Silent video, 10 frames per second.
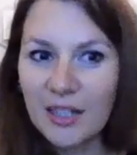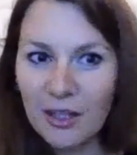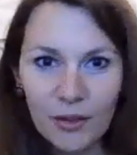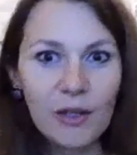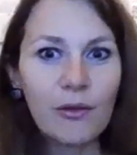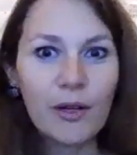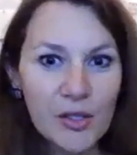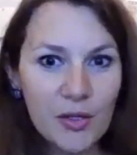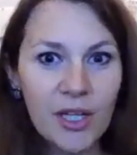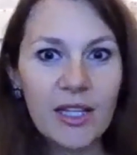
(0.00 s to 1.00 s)
definitely
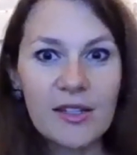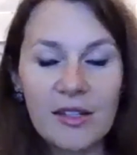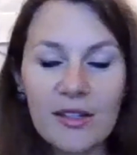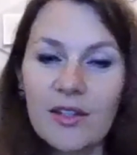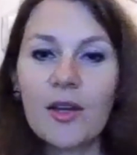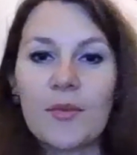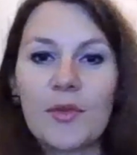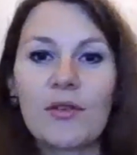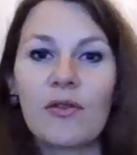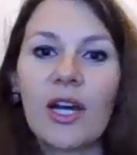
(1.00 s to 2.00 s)
resonates in
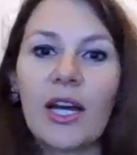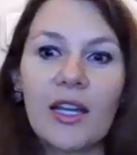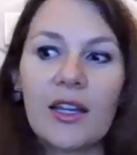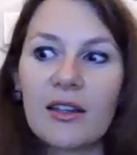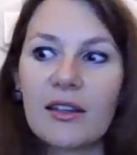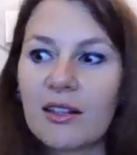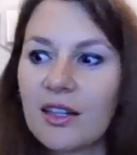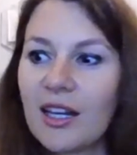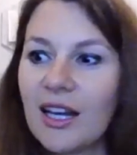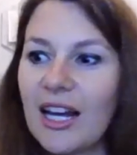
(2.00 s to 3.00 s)
terms of, like,
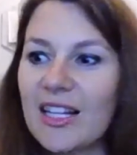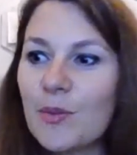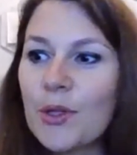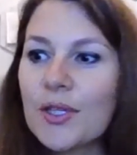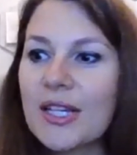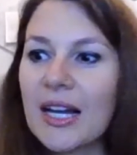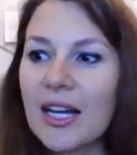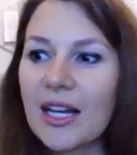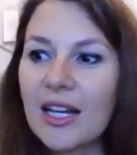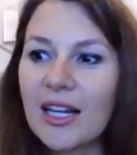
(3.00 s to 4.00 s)
I suppose
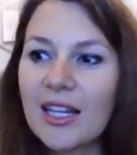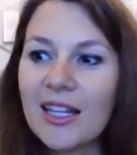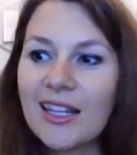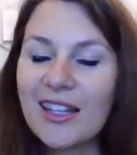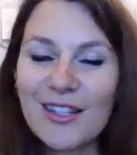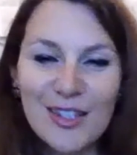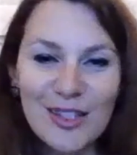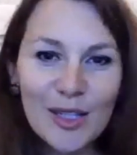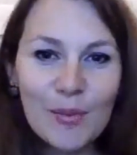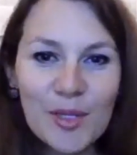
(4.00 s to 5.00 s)
that there's
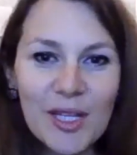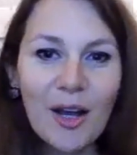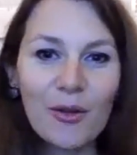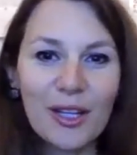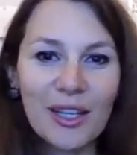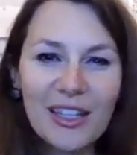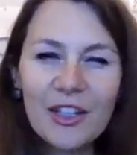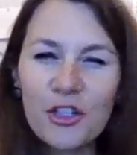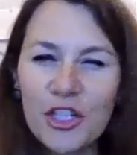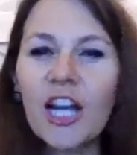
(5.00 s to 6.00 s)
deep down that
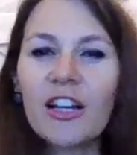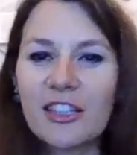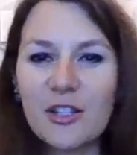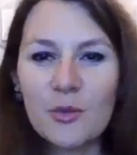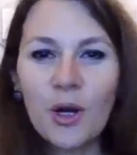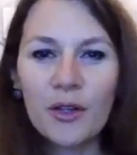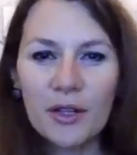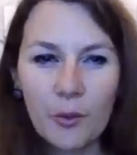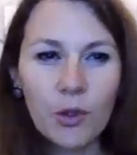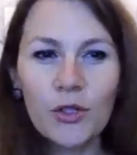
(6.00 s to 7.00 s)
inner child as well
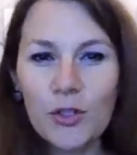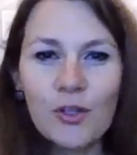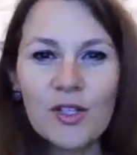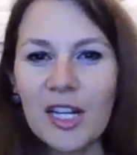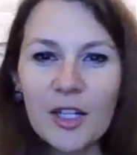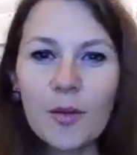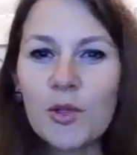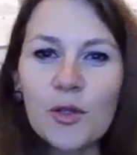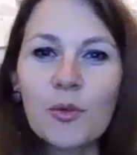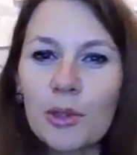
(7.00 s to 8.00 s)
that wants to stand
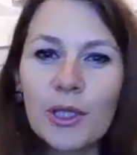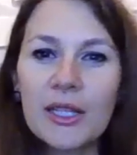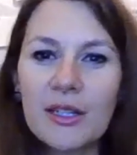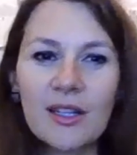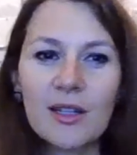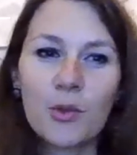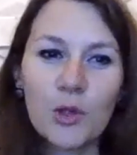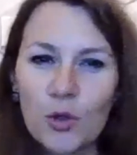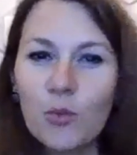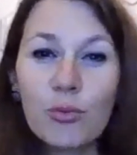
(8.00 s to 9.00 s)
up to the bullies and
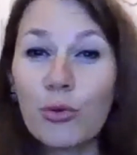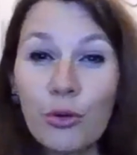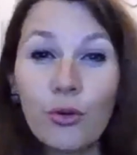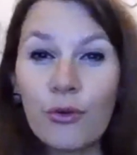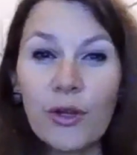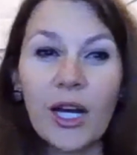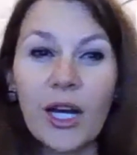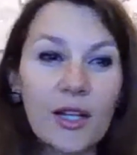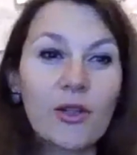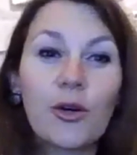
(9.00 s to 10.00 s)
want to prove
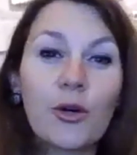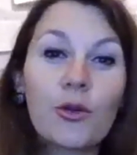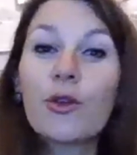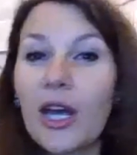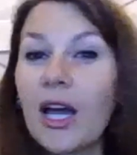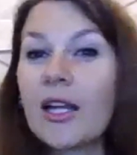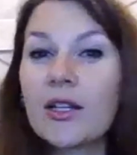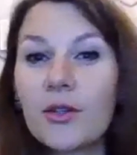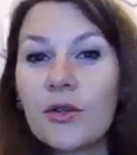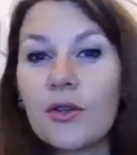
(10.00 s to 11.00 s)
that, you know, you
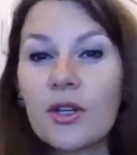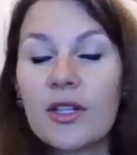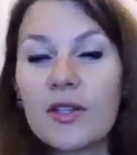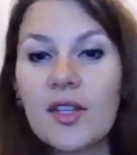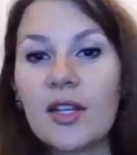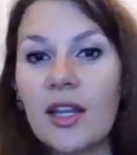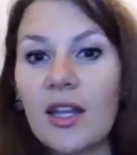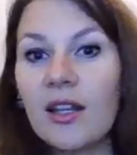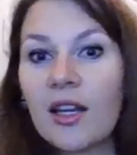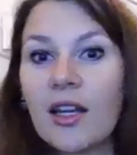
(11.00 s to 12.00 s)
can do this. And
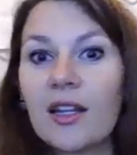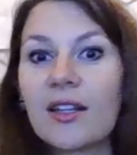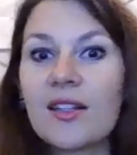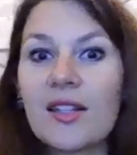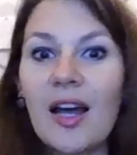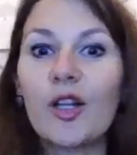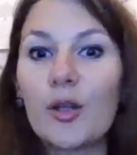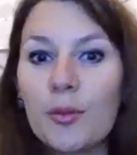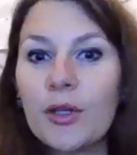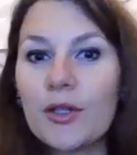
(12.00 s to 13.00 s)
then there's that
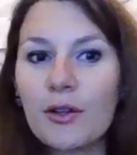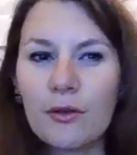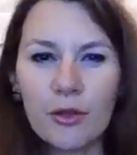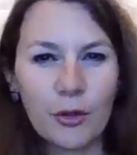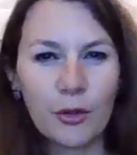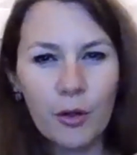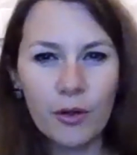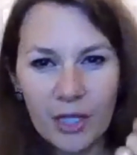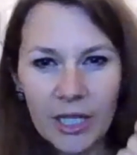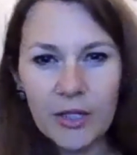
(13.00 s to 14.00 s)
element of, you know,
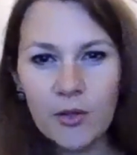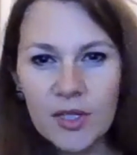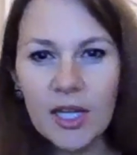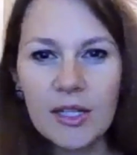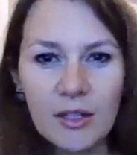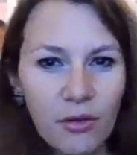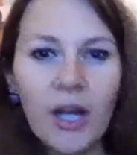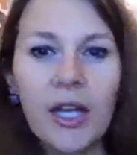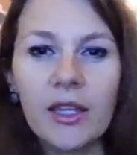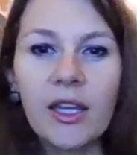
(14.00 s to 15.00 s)
like you said,
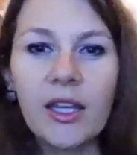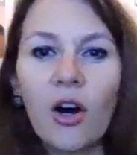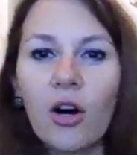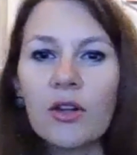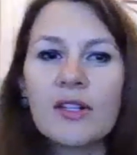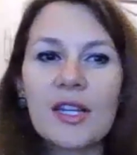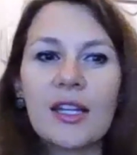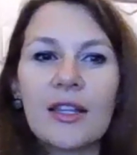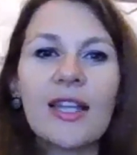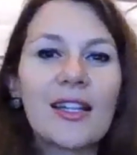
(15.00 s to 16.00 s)
defying the odds.
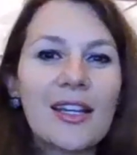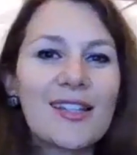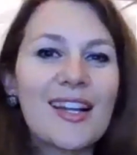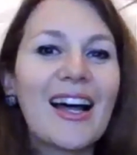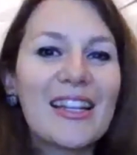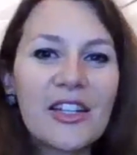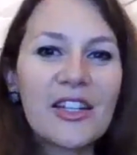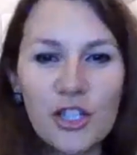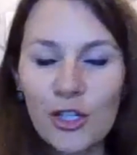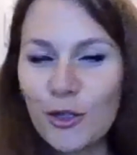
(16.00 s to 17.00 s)
And then there's that
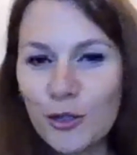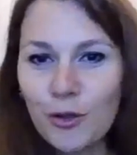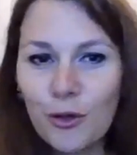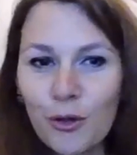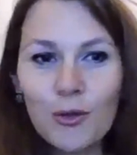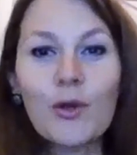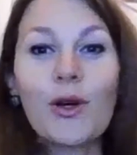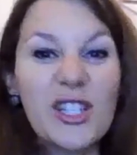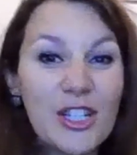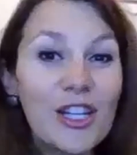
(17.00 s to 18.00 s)
addiction to
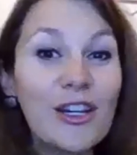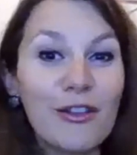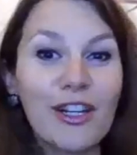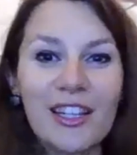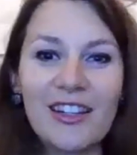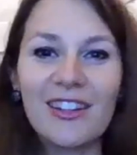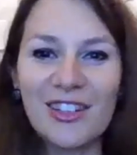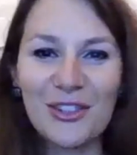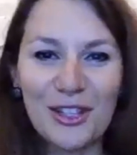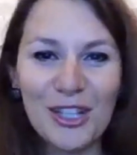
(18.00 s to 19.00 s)
also achieving.
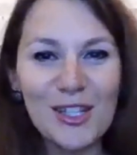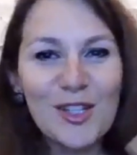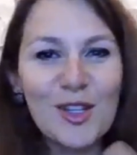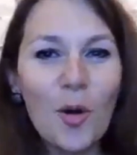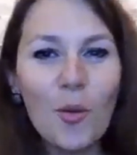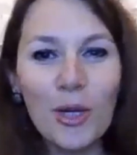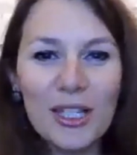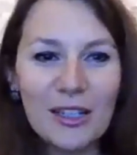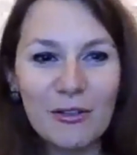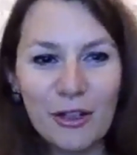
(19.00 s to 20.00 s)
So there's so
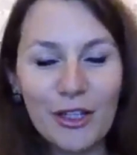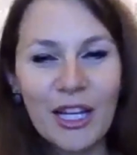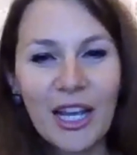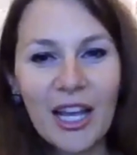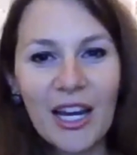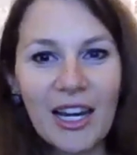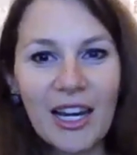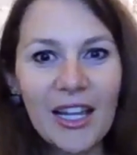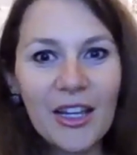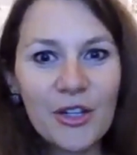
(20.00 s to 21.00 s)
many different
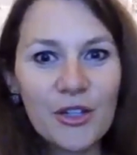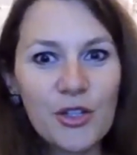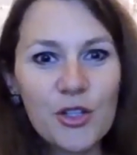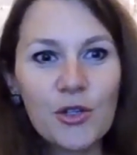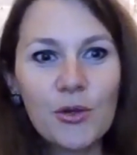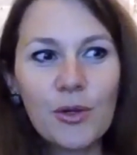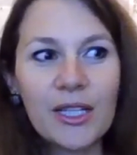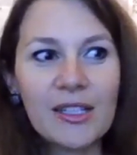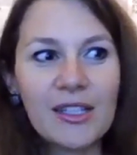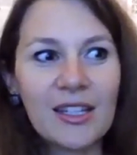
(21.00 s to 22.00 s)
layers to it.